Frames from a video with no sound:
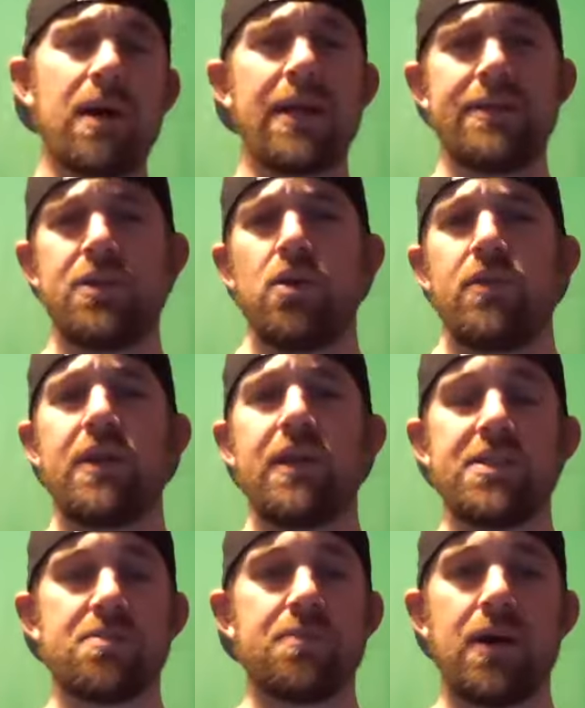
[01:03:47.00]
I know that he
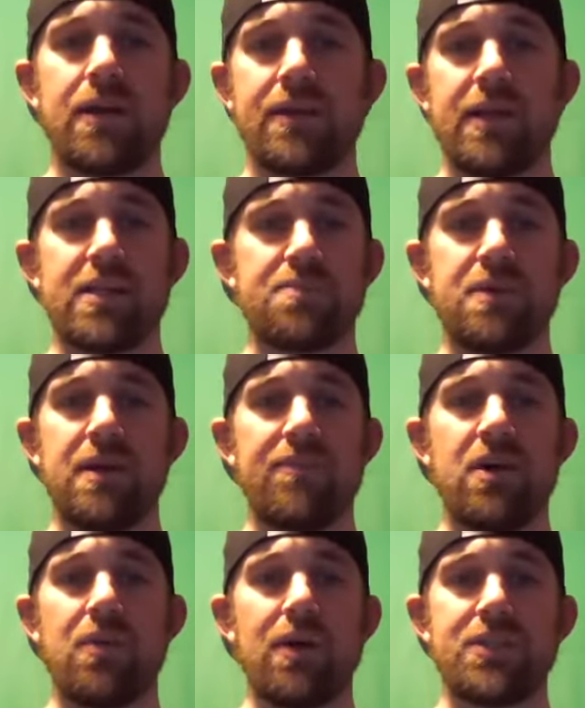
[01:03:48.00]
has a podcast, but I've
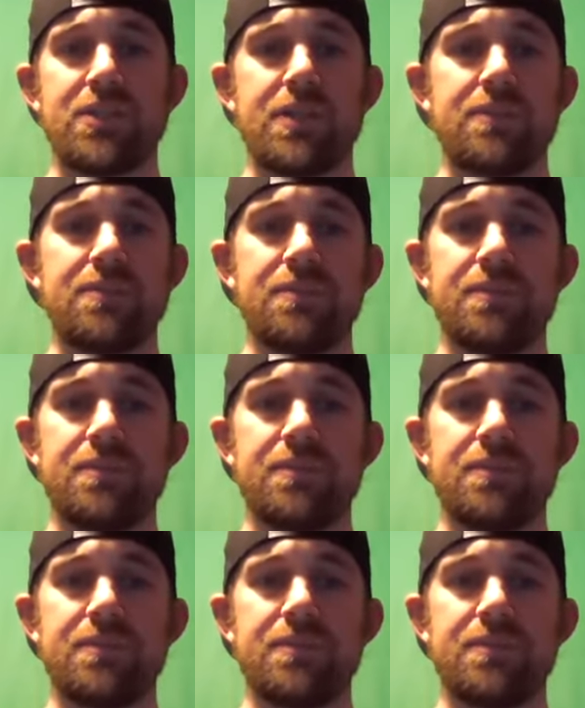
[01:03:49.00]
not watched it.